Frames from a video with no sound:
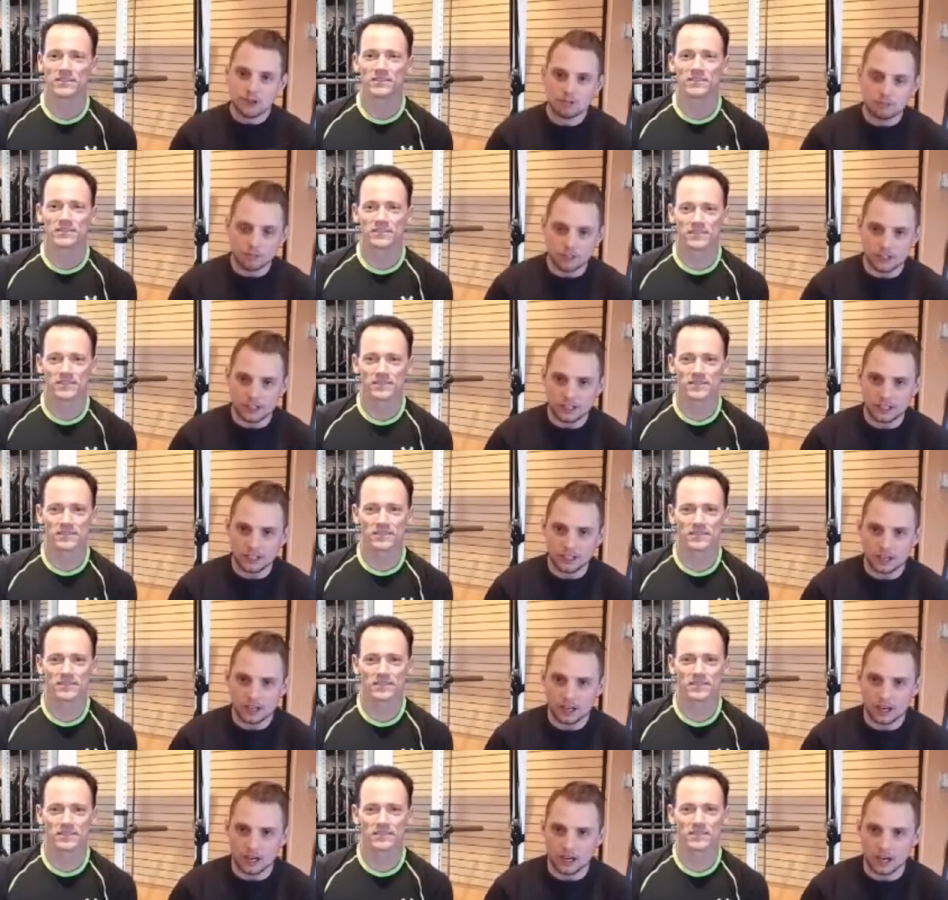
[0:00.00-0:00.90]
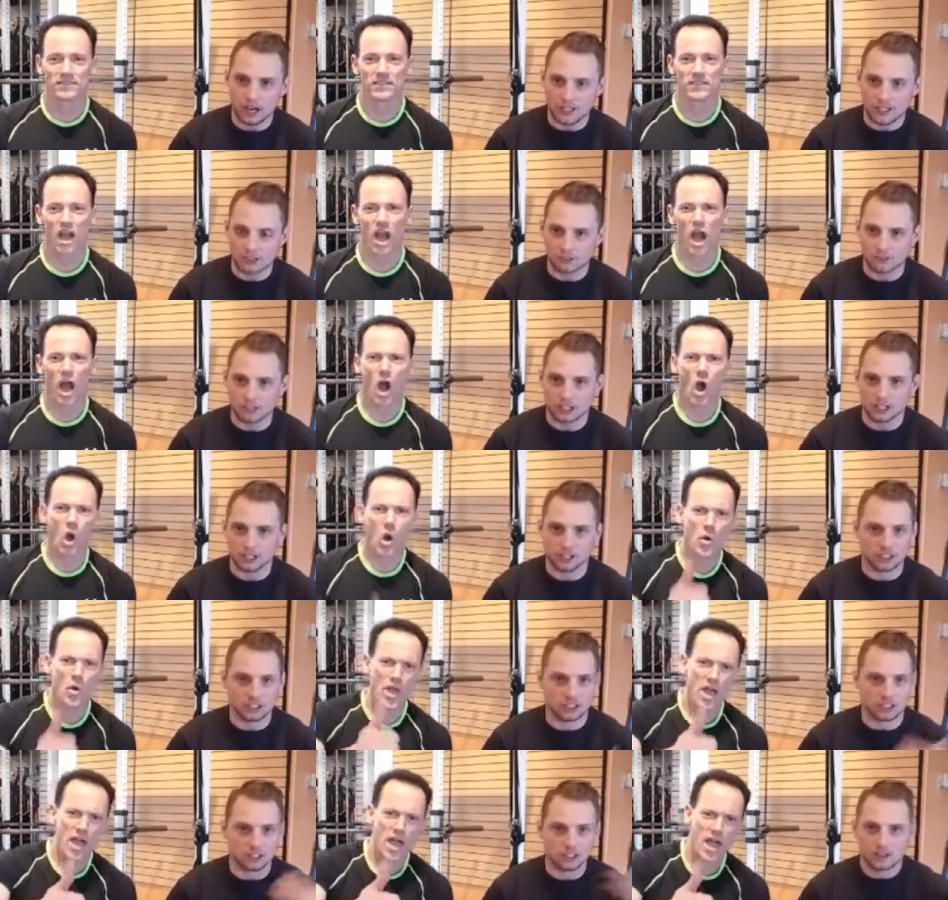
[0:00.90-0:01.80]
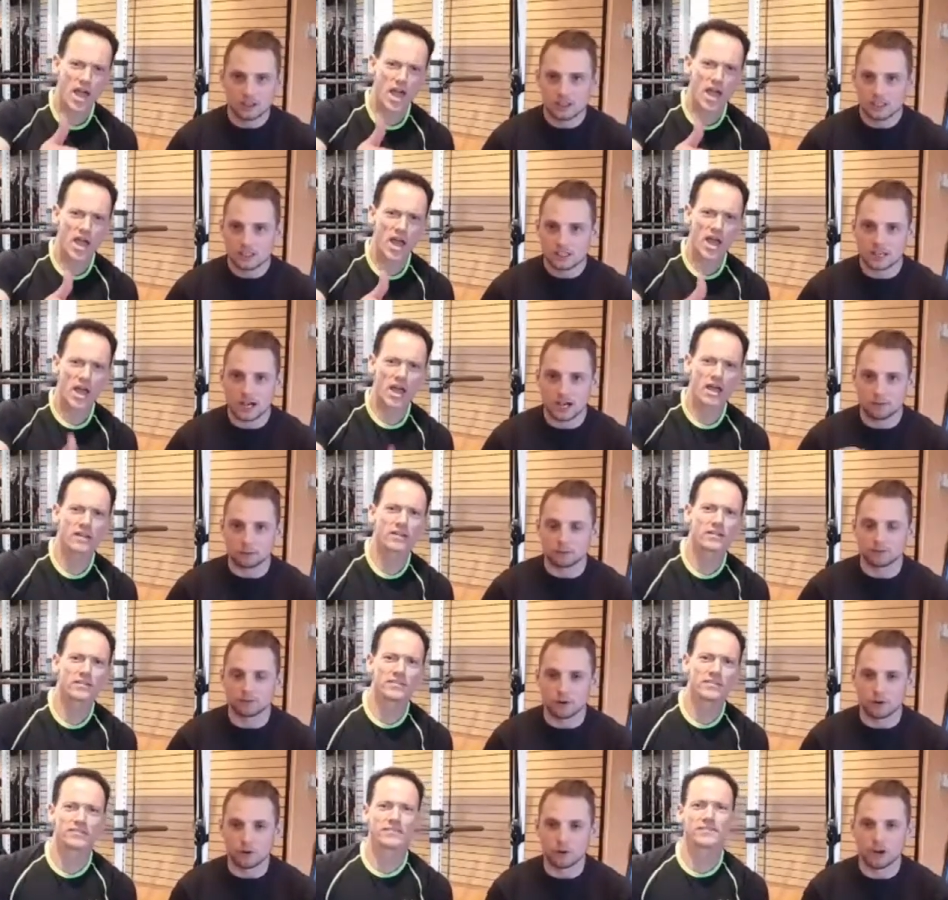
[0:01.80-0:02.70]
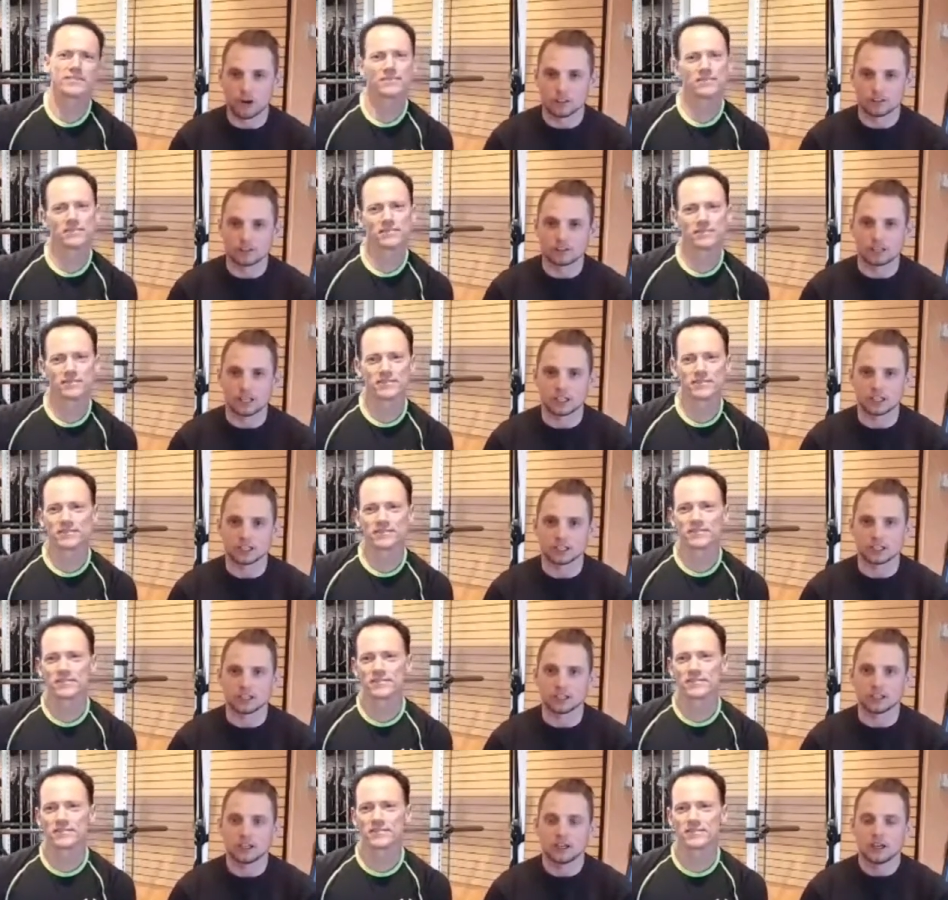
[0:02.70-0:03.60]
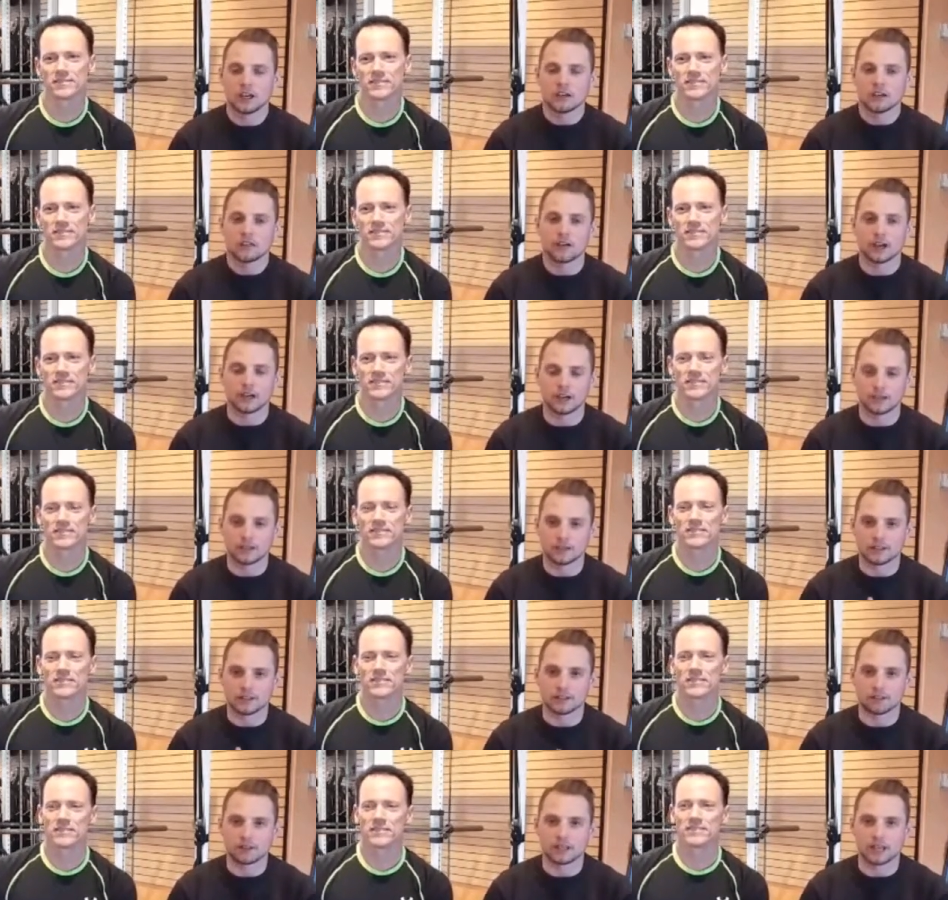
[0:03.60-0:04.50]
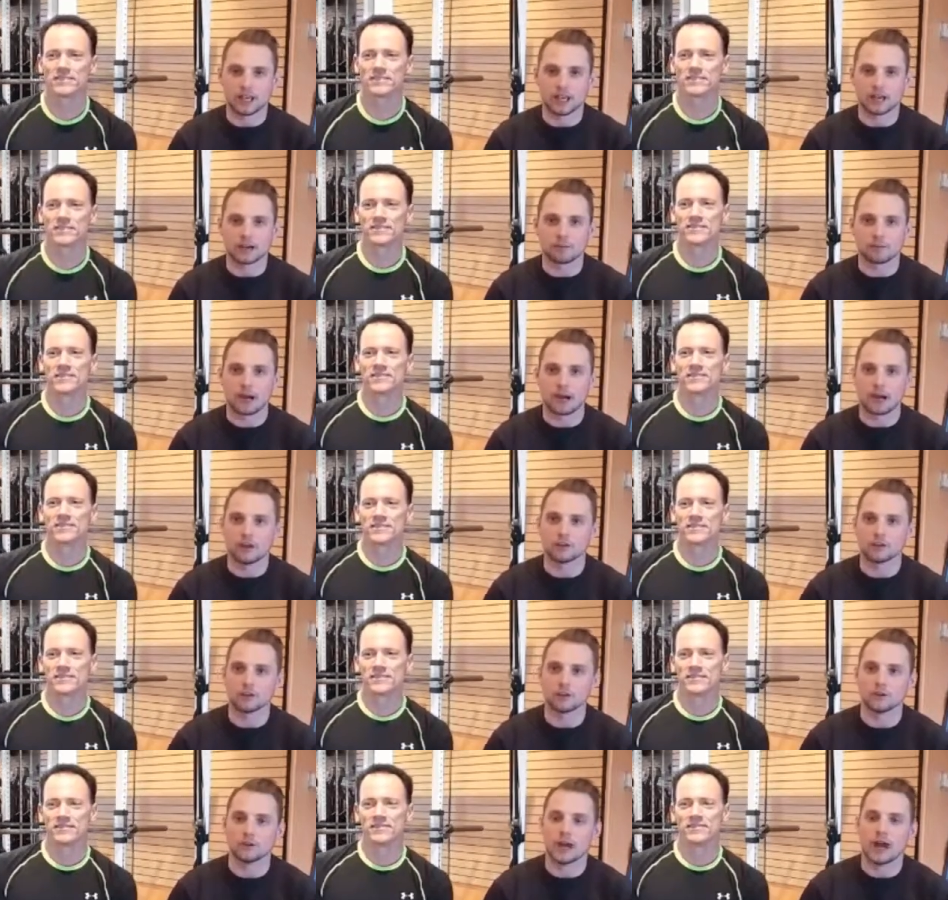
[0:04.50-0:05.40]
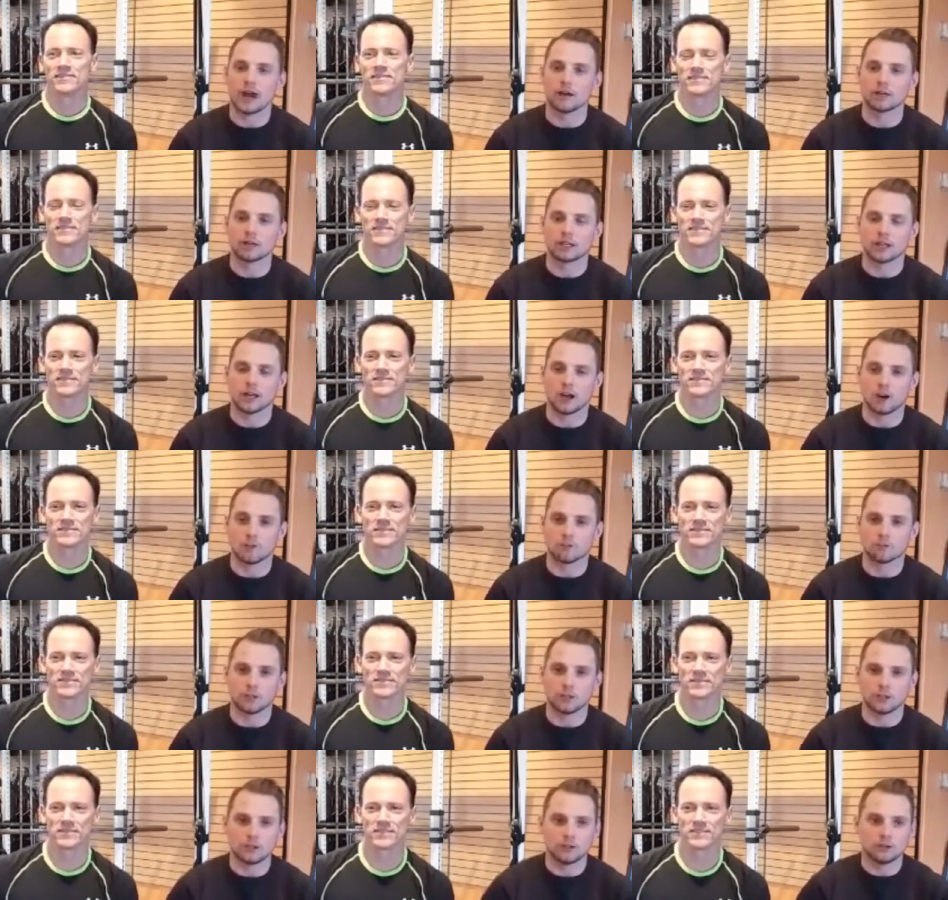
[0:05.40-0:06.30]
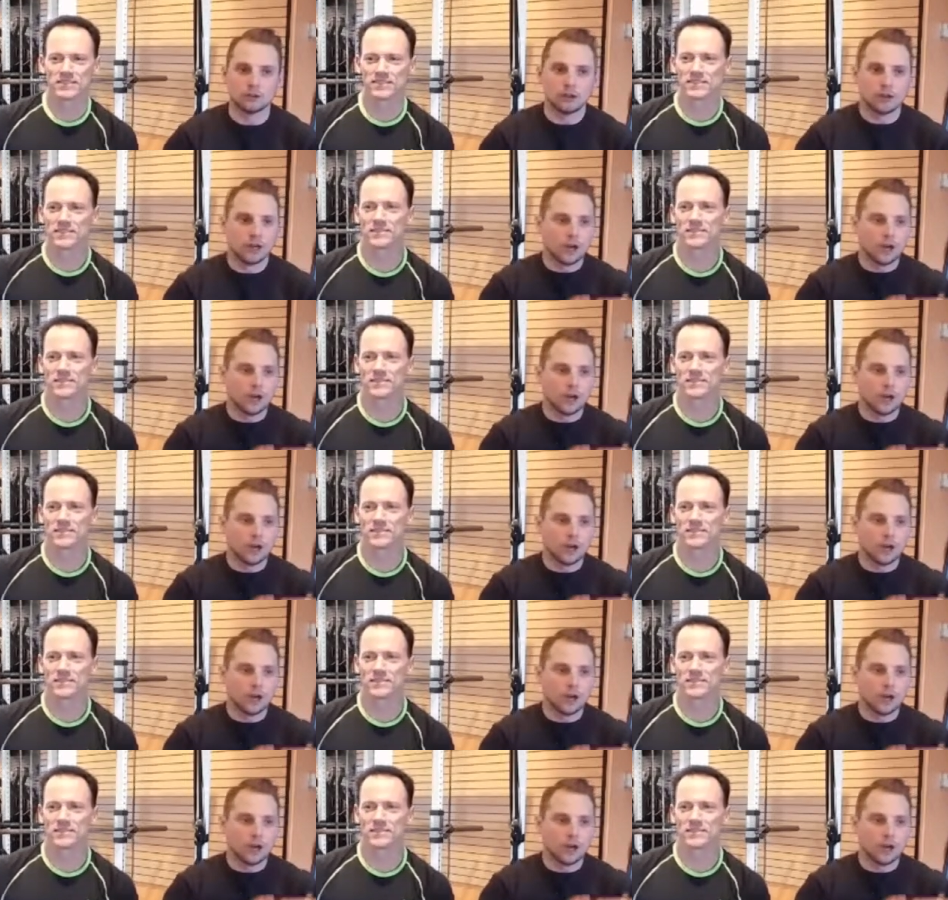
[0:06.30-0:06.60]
Speaker 1: free uh, consultation, Skype or phone consultation. Find everything we can about you and how we can help you.